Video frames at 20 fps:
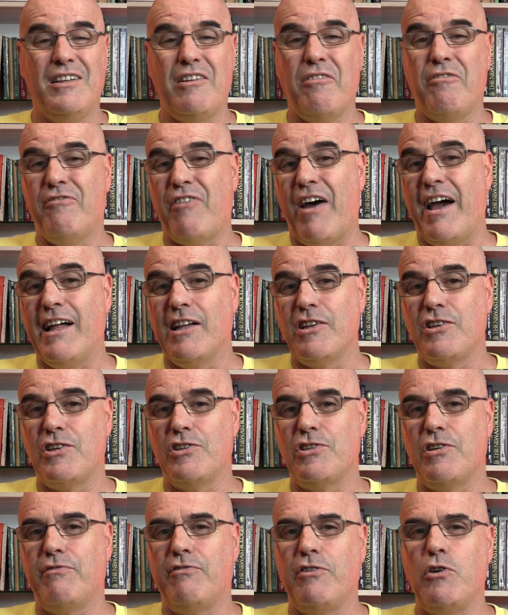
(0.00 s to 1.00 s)
the
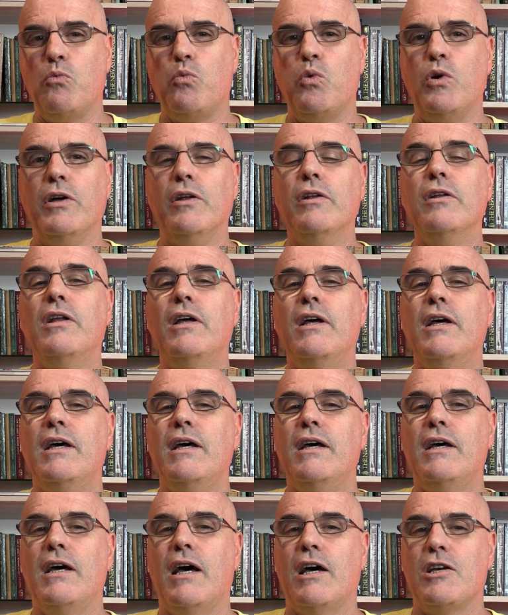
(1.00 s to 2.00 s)
failures, if you will,
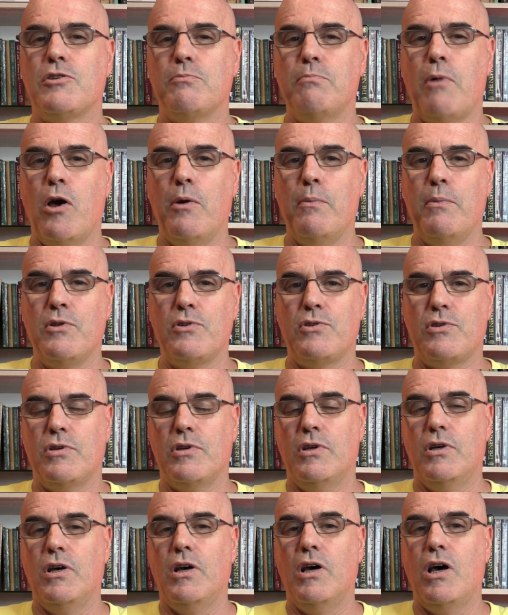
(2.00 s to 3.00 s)
as
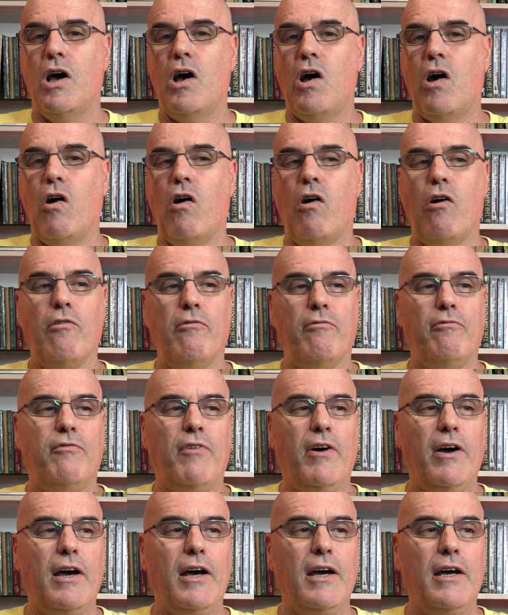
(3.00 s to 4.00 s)
moments
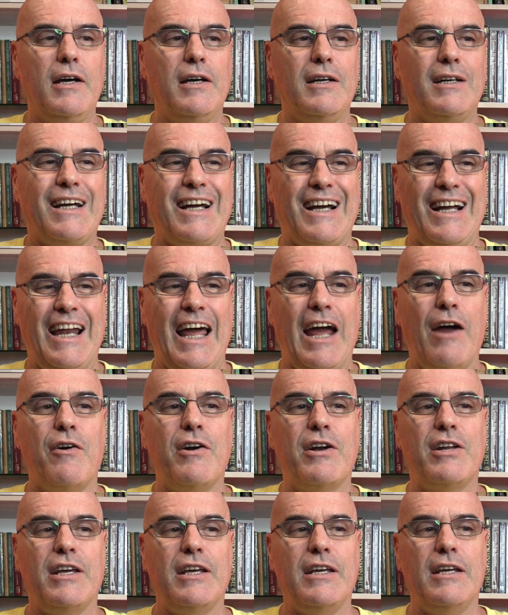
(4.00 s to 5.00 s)
of
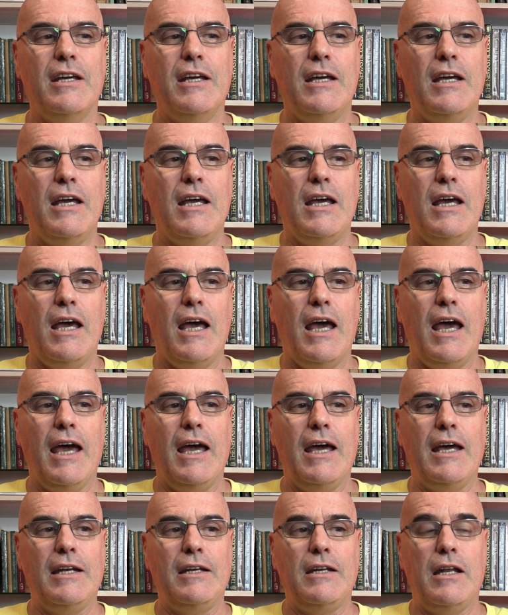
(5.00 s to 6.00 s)
clarity
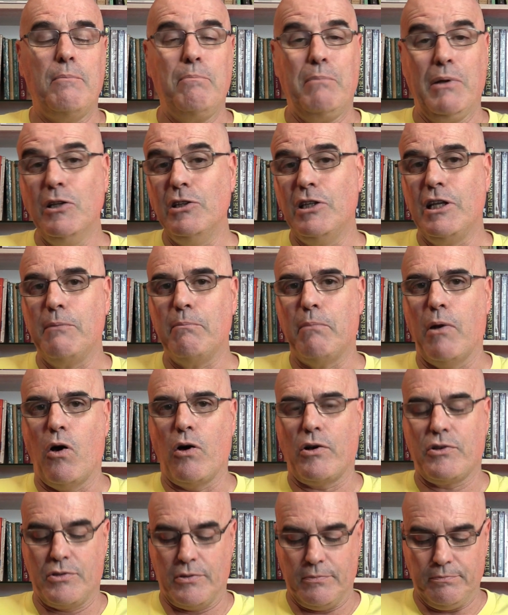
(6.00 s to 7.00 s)
and building
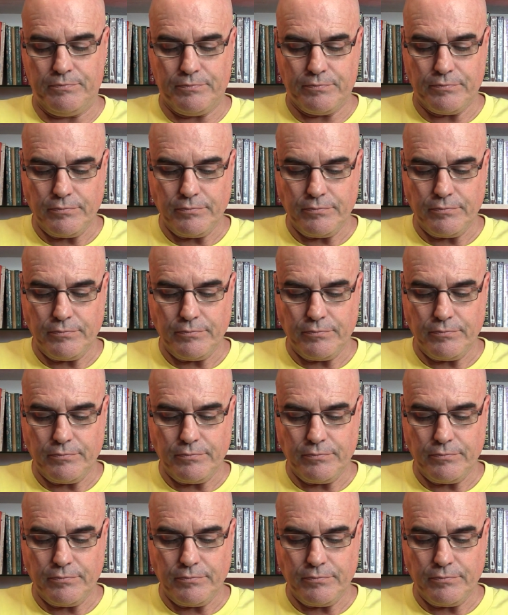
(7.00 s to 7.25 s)
blocks.